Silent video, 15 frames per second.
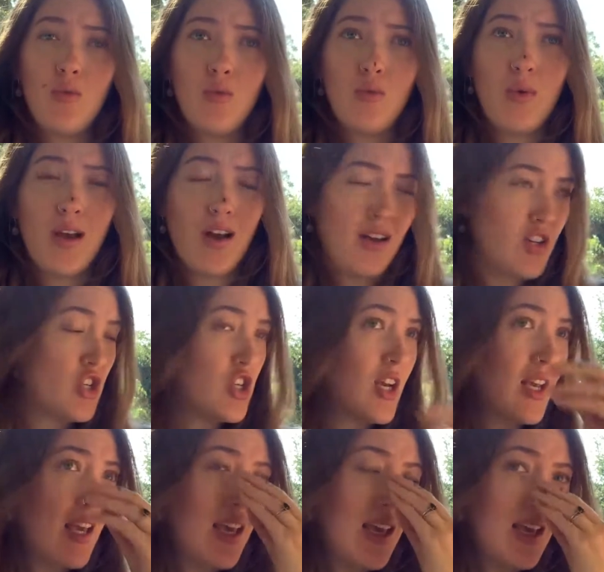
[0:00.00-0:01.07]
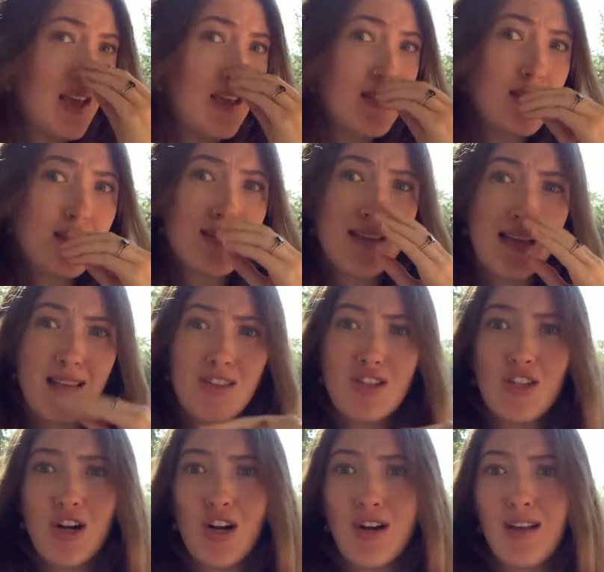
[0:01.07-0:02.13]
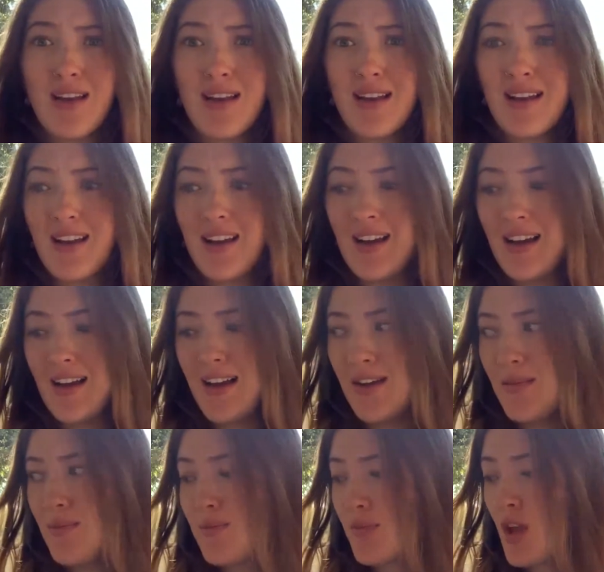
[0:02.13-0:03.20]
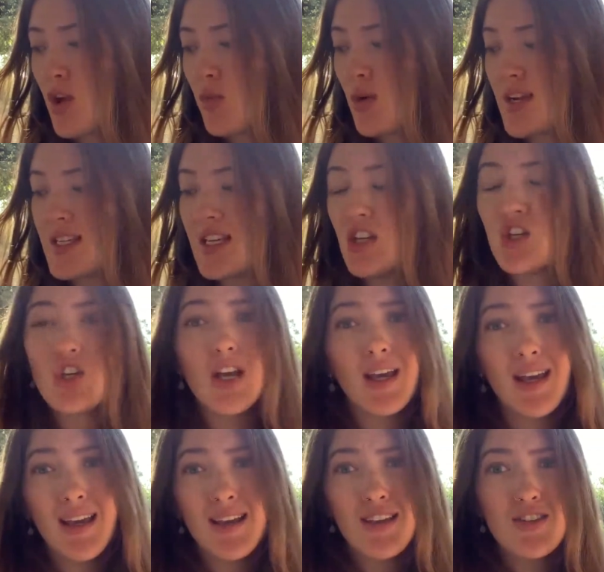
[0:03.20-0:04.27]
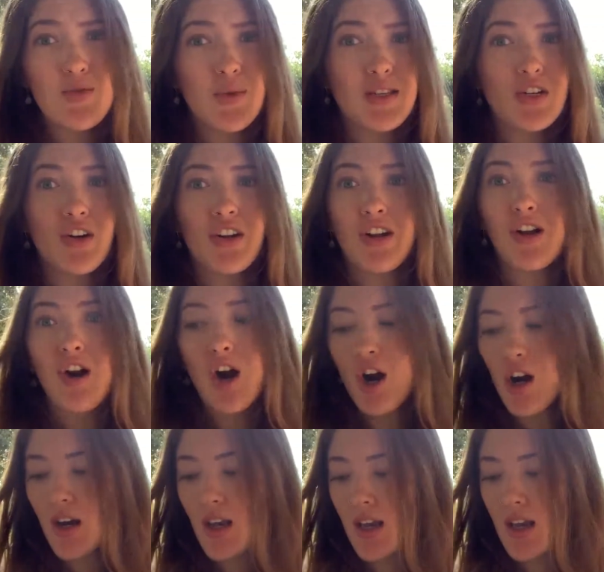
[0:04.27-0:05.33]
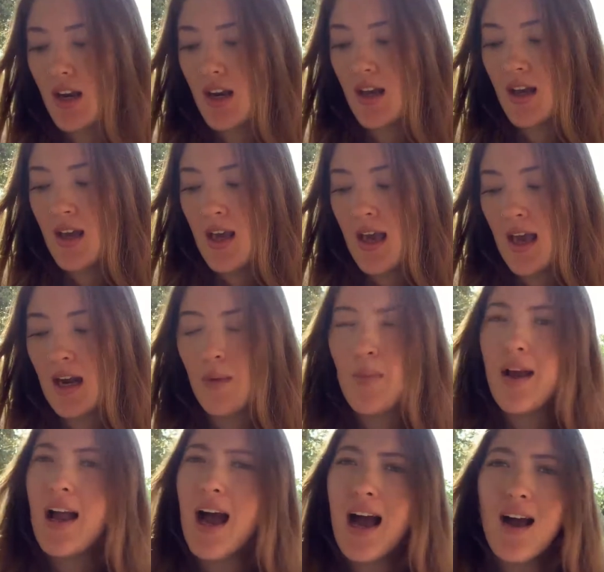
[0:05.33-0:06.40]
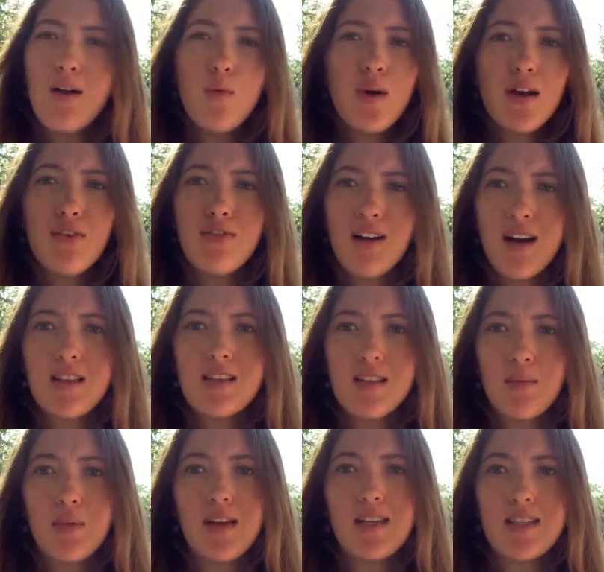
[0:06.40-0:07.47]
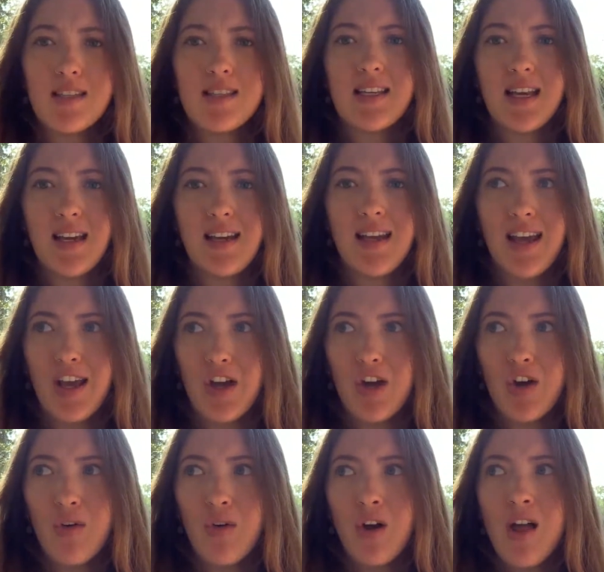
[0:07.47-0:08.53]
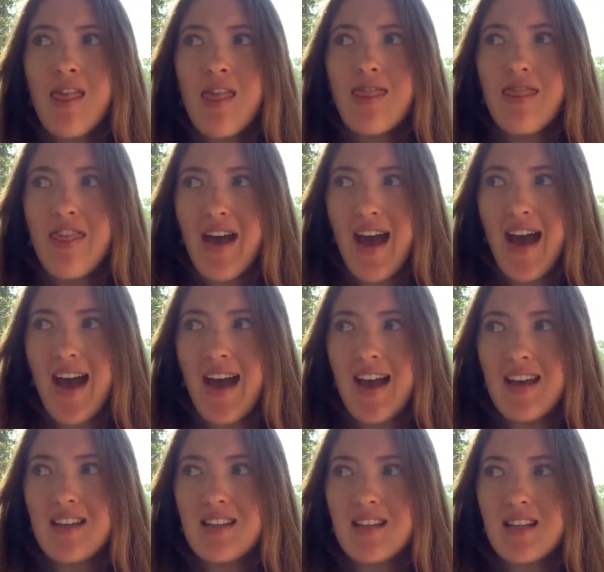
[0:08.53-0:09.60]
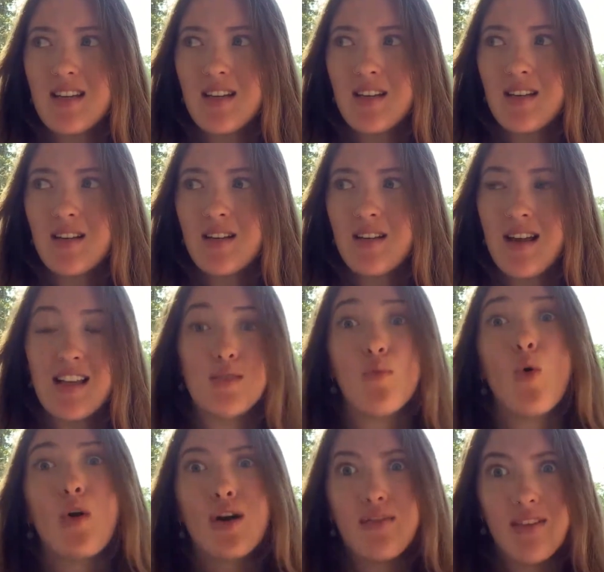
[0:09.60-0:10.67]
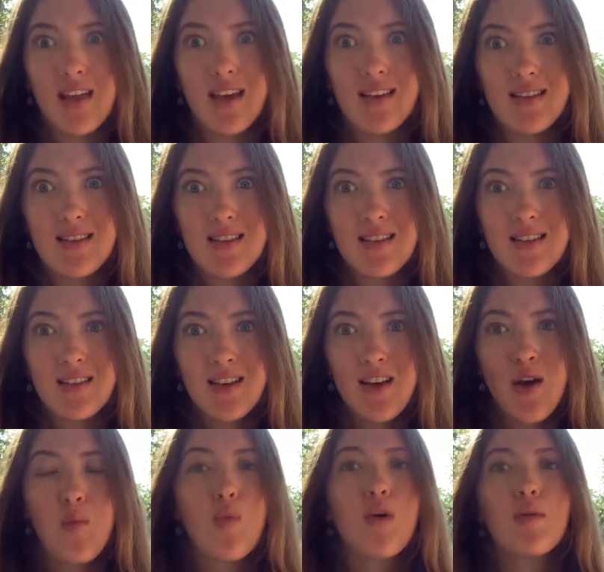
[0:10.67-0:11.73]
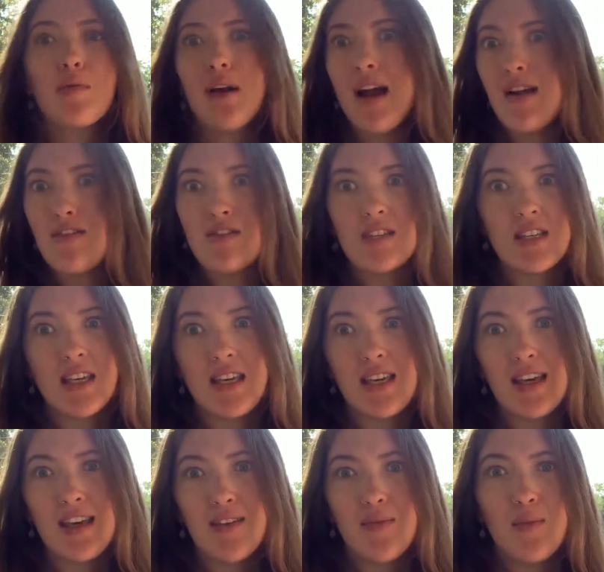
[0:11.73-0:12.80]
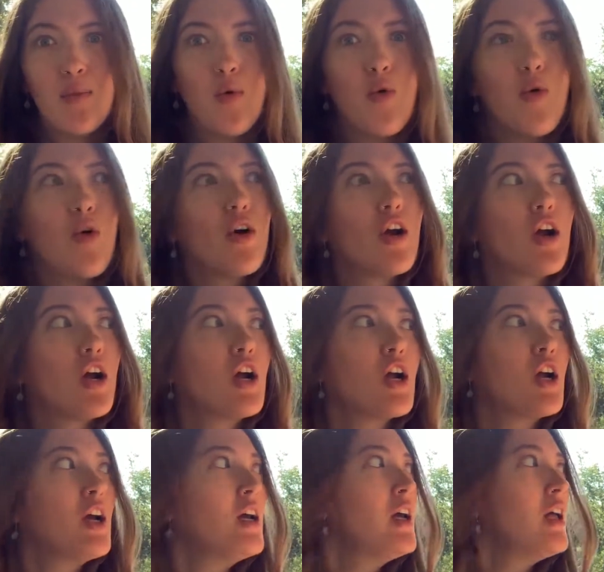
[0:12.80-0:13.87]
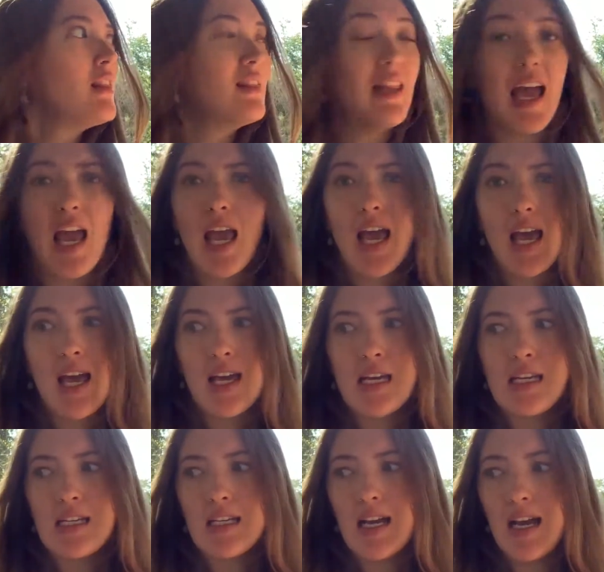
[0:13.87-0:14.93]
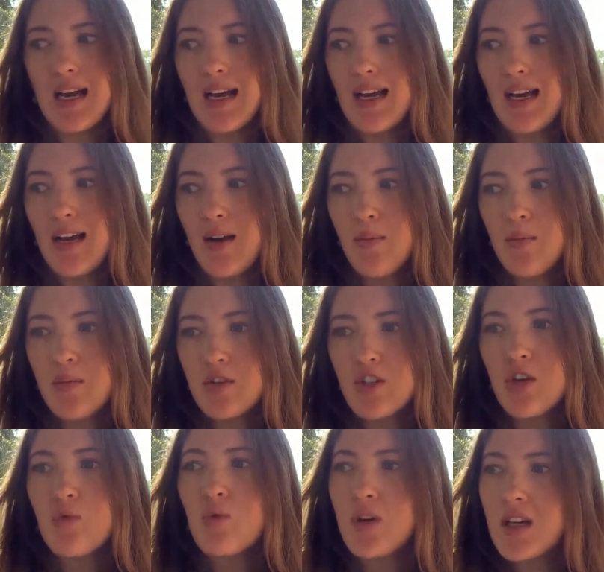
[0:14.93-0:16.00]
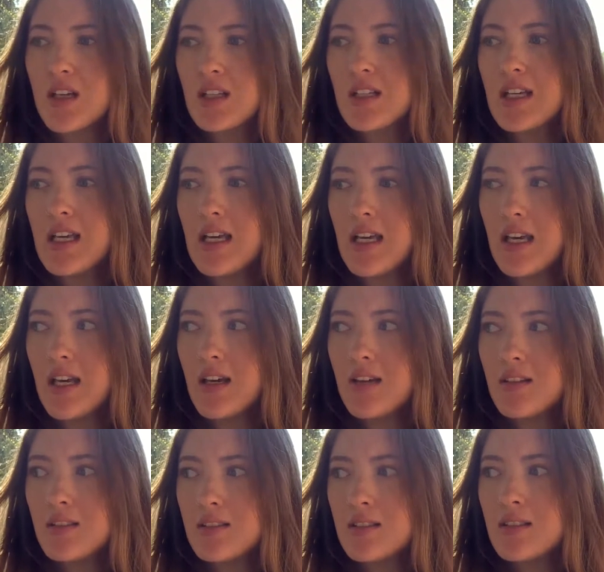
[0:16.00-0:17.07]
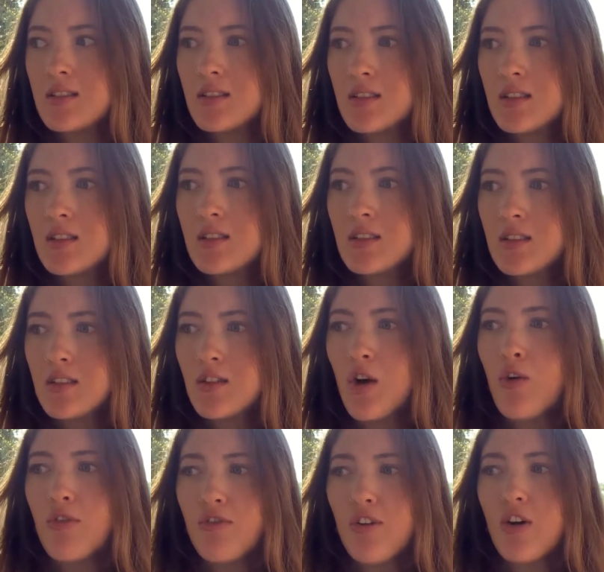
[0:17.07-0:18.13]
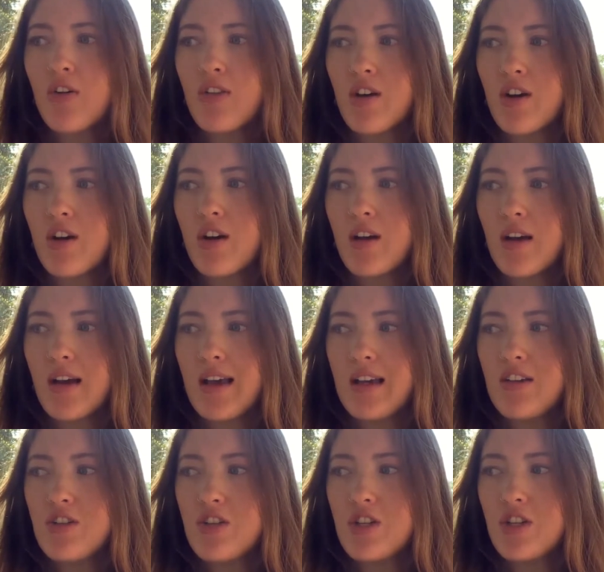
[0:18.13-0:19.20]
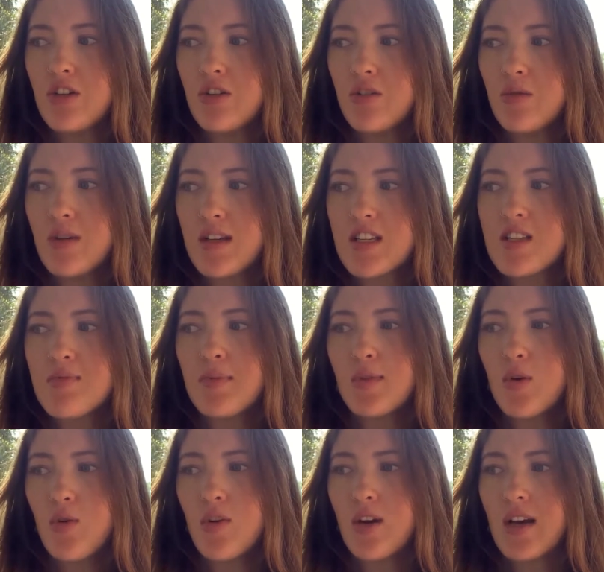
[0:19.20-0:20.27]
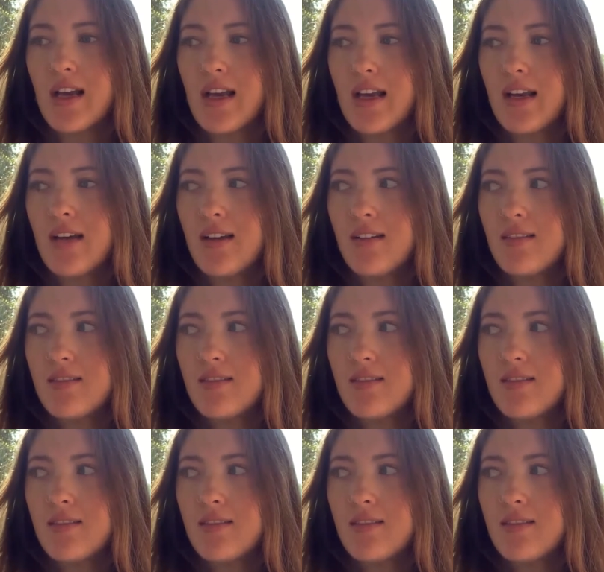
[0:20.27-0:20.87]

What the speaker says: we got chickens and started raising chickens. We started a garden. And I'm like, I want to find someplace in San Diego that has more of this, more privacy, more land, to really go further into exploring